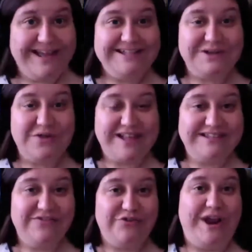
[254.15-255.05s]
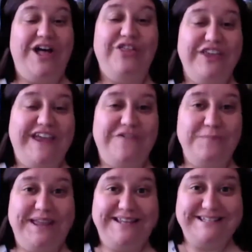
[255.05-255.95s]
So that's it for Healthy
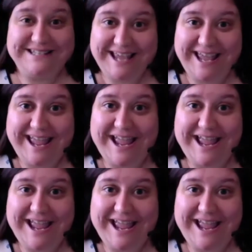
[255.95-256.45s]
FBA today,